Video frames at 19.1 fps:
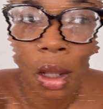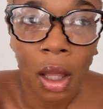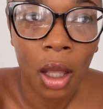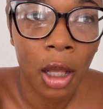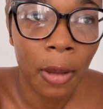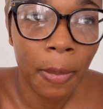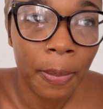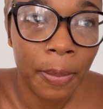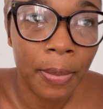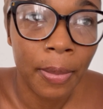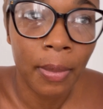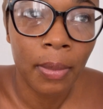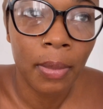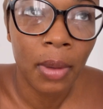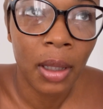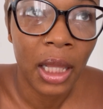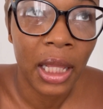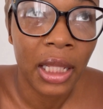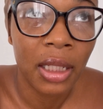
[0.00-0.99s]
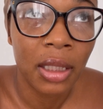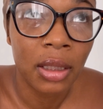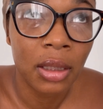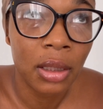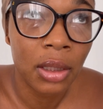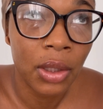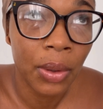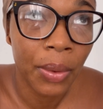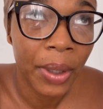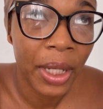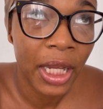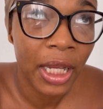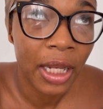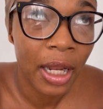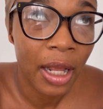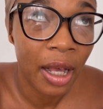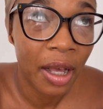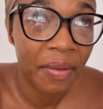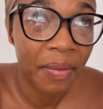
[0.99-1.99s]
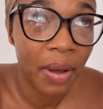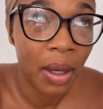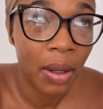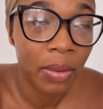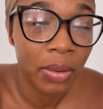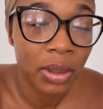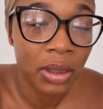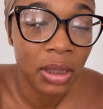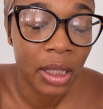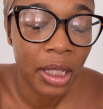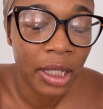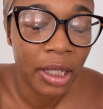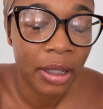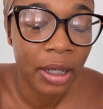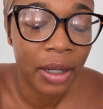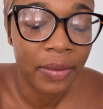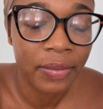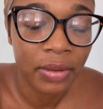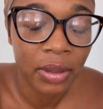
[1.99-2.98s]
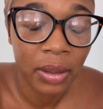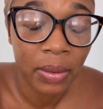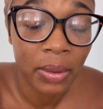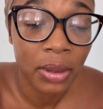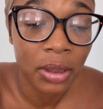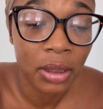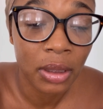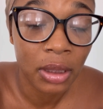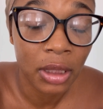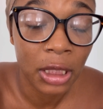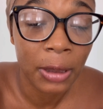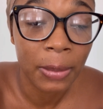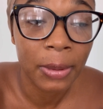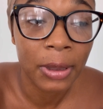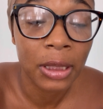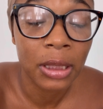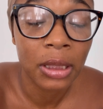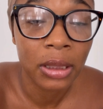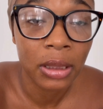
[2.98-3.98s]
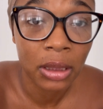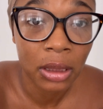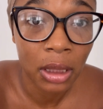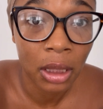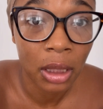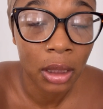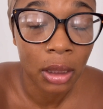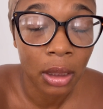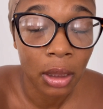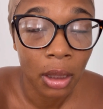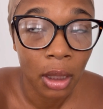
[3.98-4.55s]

up like three and a half hours later after I went to sleep is sick.